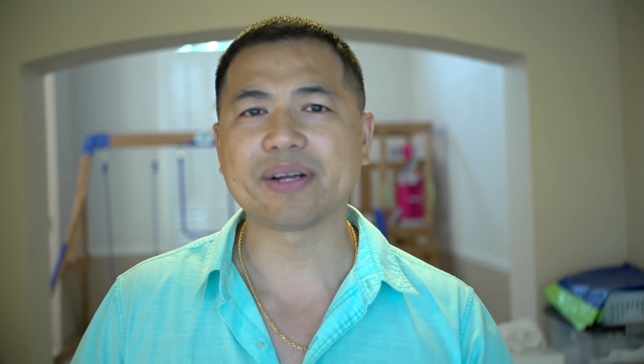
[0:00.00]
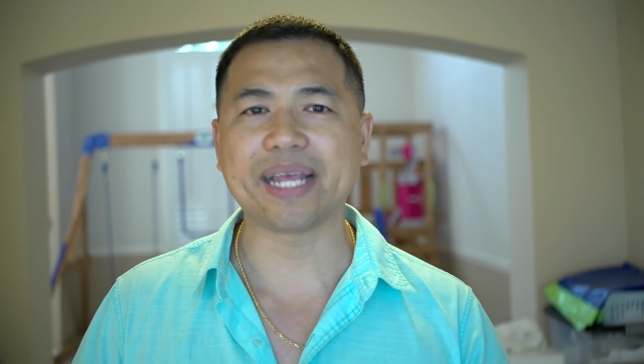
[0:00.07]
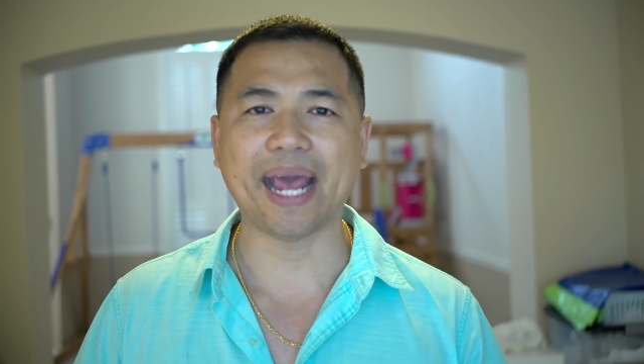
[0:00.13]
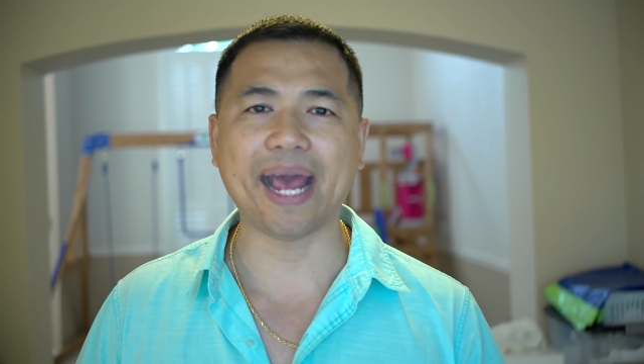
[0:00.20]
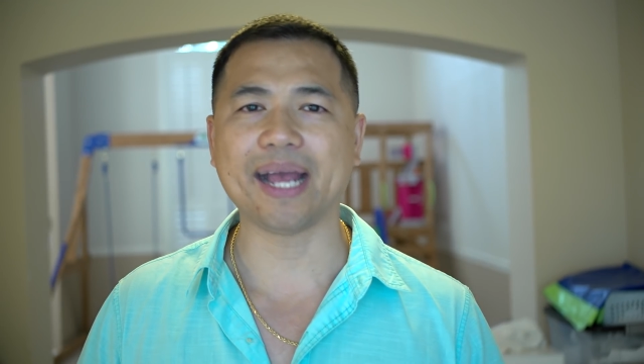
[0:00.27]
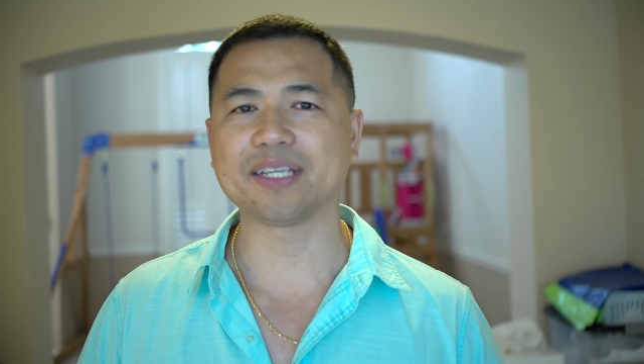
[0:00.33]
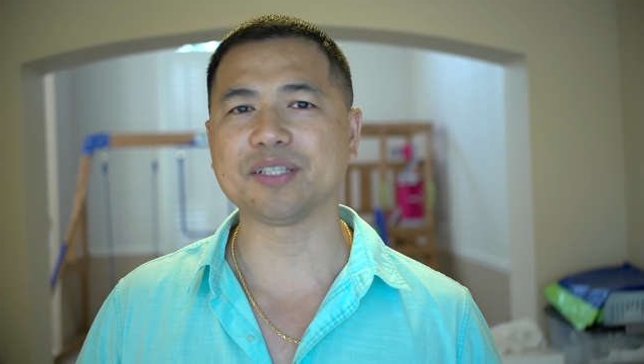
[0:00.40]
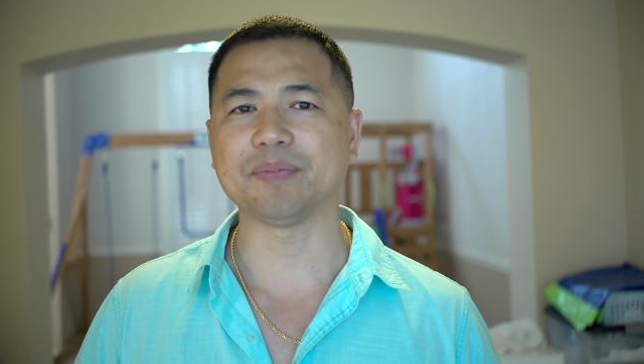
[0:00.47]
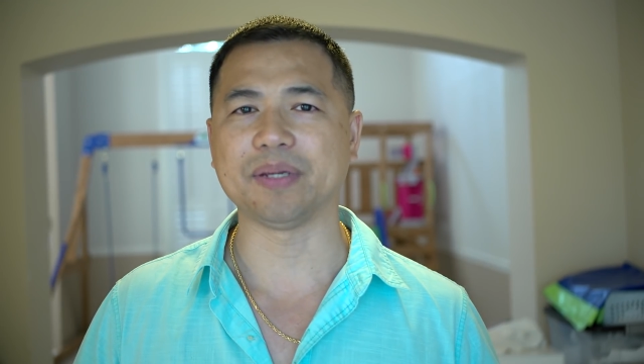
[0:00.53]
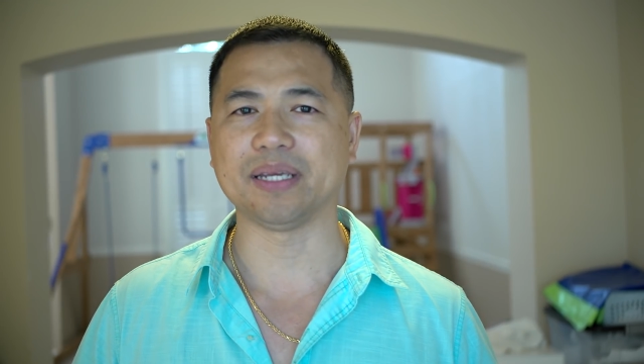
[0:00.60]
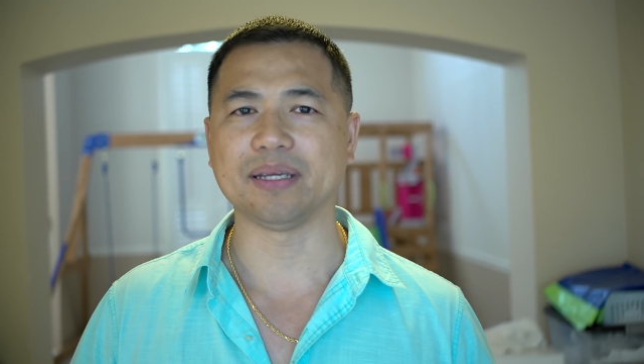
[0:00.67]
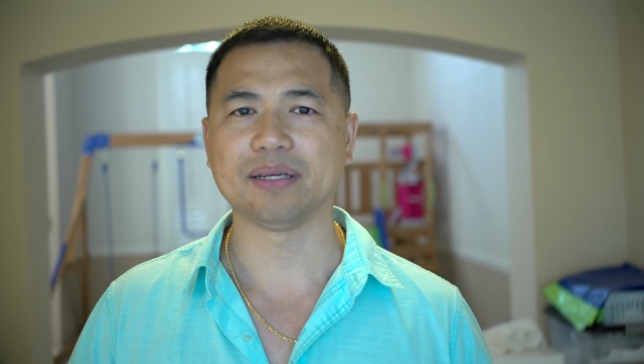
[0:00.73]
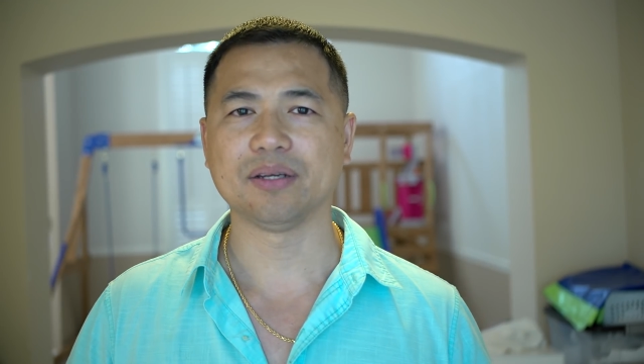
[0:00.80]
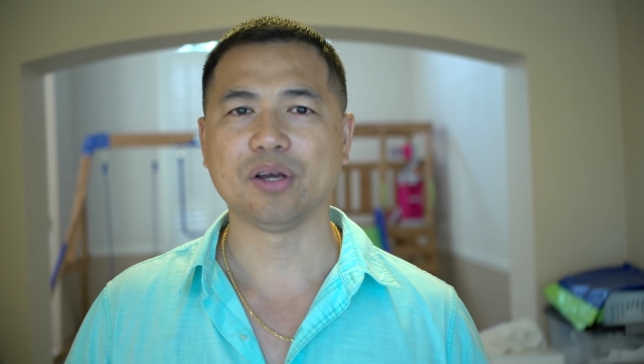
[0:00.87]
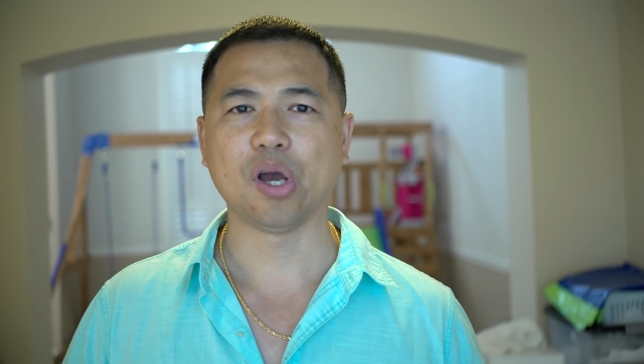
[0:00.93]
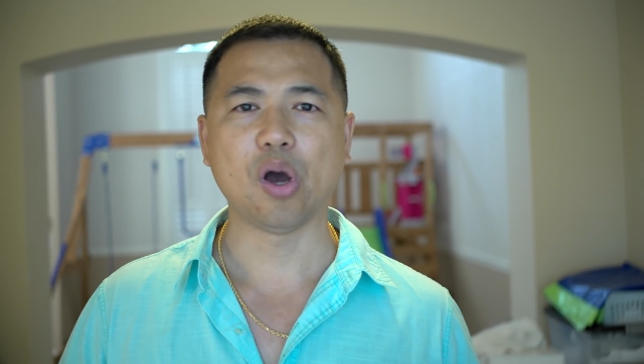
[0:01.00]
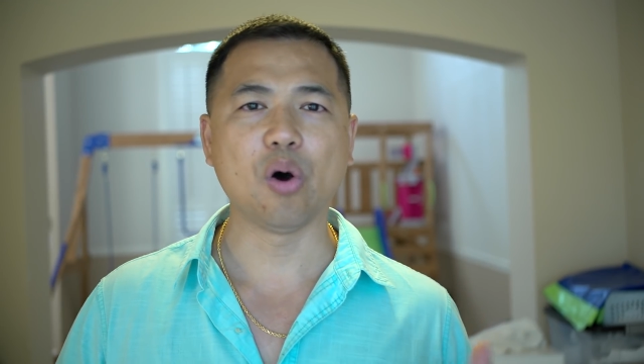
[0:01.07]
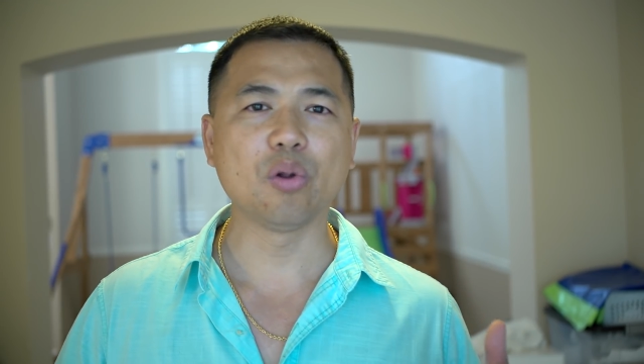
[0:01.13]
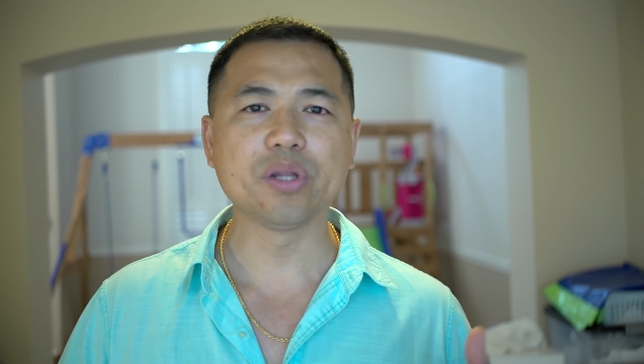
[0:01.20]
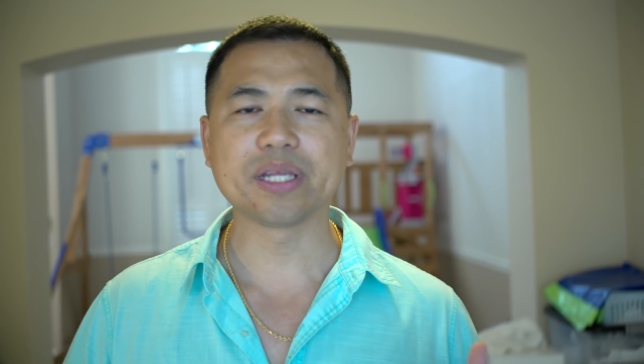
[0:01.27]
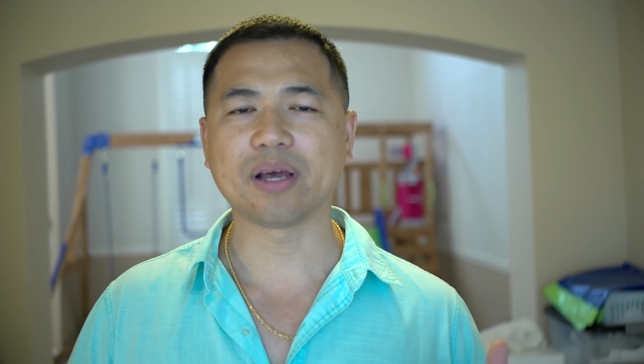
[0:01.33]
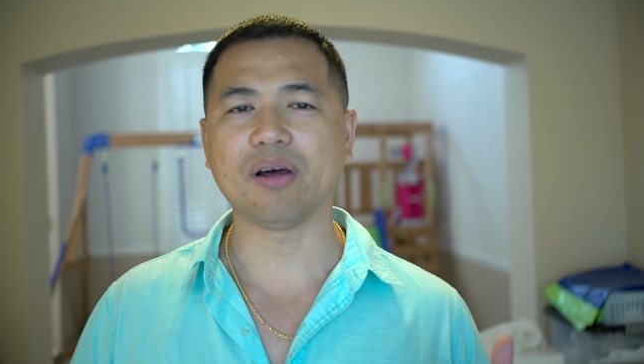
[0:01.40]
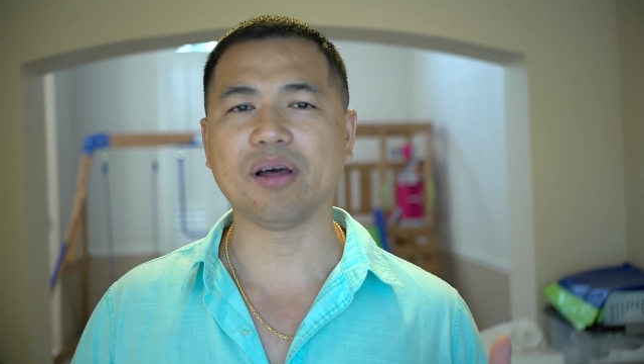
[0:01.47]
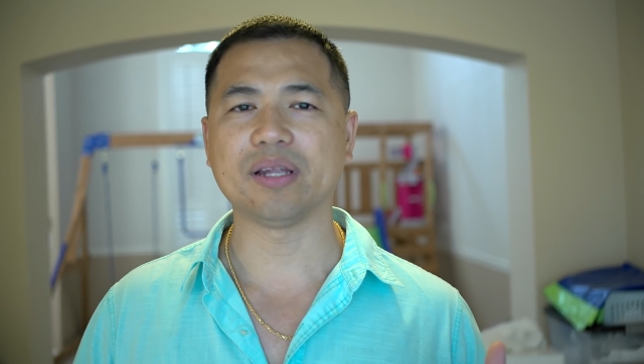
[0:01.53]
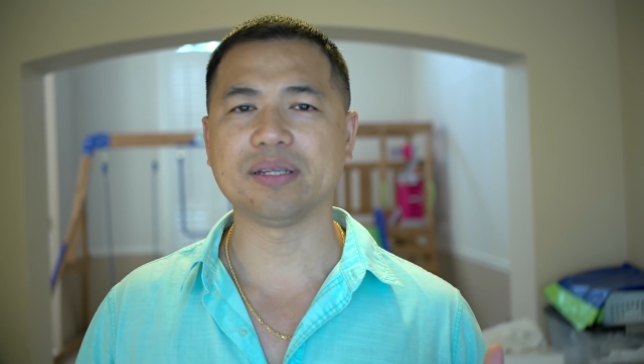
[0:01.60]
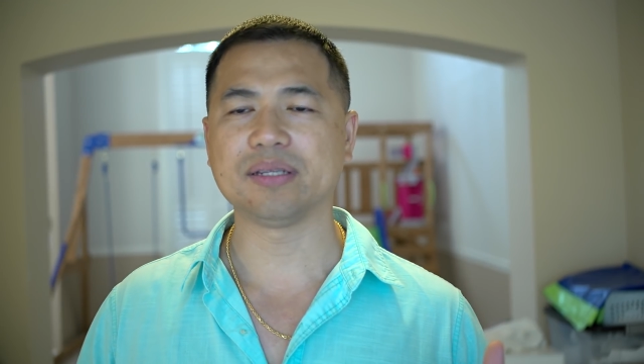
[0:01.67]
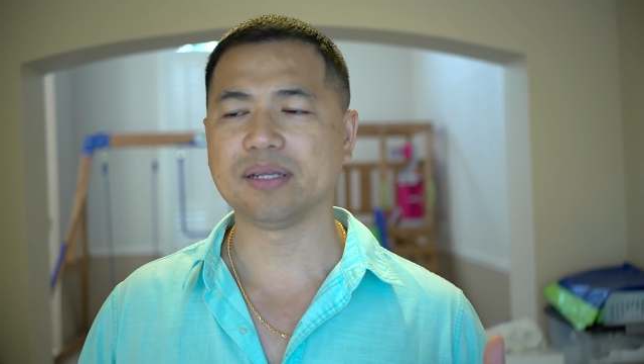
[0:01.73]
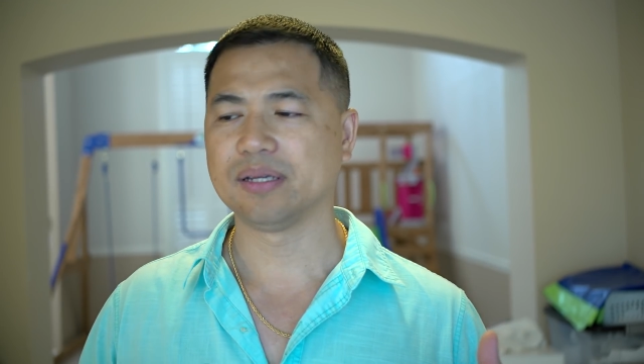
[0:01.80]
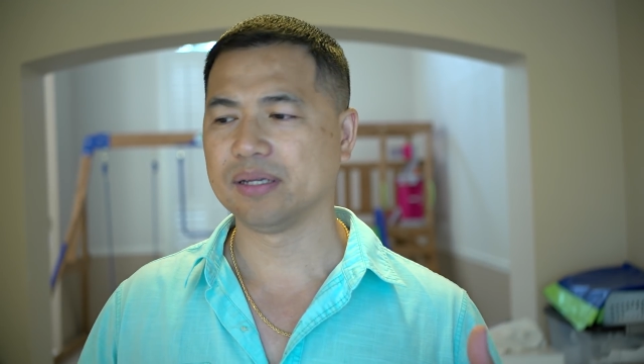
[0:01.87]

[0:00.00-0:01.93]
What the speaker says: catch me holding on